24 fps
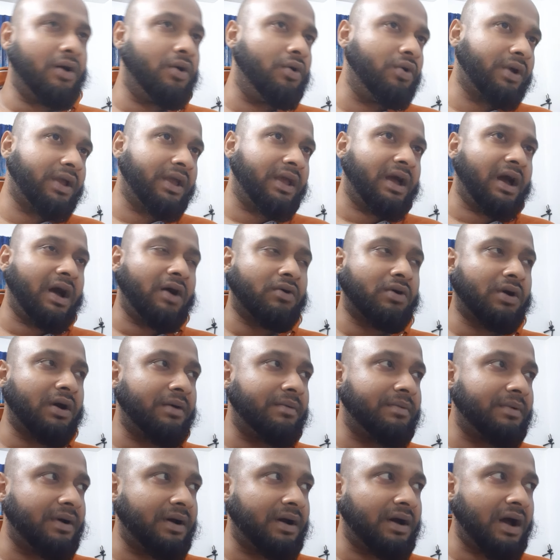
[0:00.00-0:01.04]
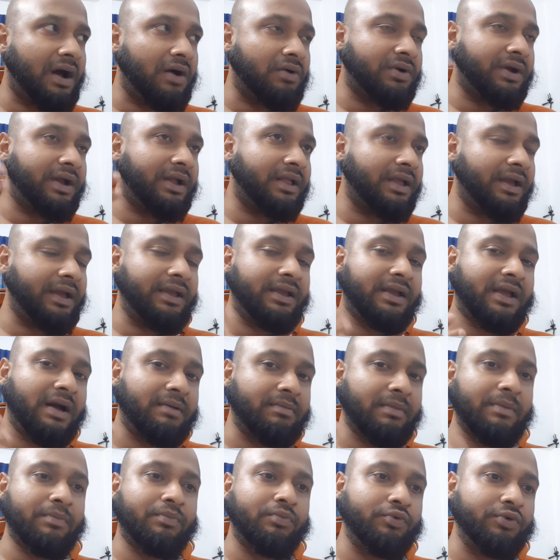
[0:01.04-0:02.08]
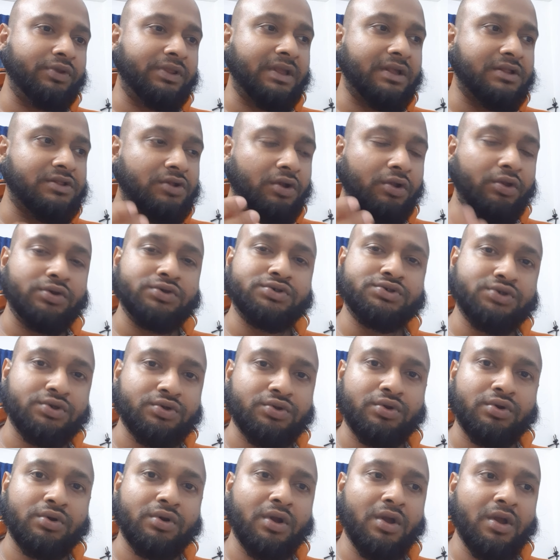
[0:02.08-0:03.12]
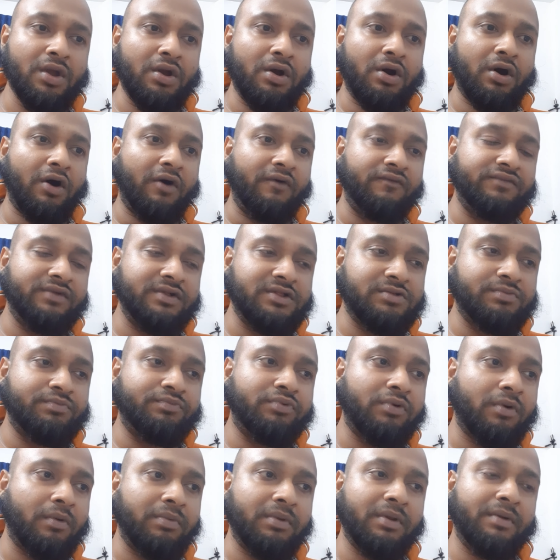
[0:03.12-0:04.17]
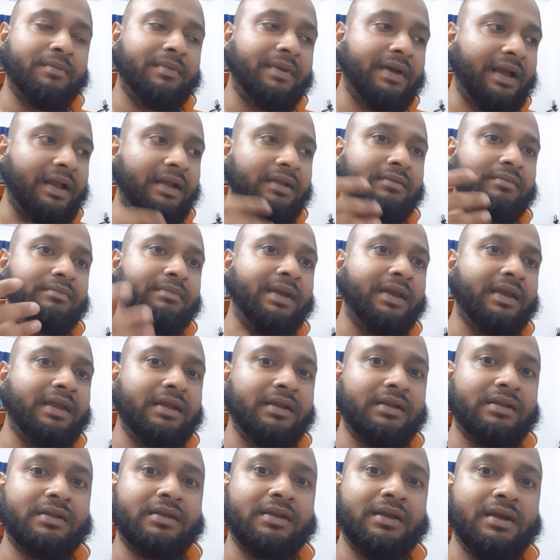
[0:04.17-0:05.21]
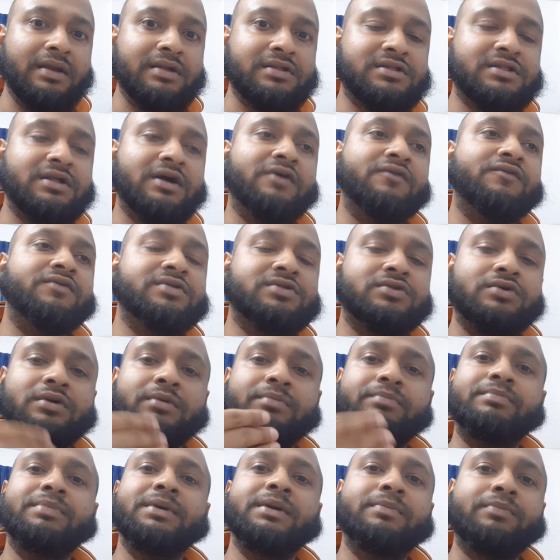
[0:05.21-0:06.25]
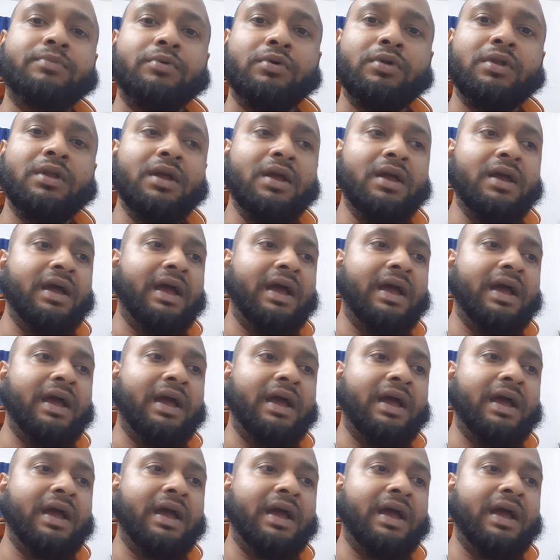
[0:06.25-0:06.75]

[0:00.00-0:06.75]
okay, how can I come up with a solution of this problem and make it a service to the people.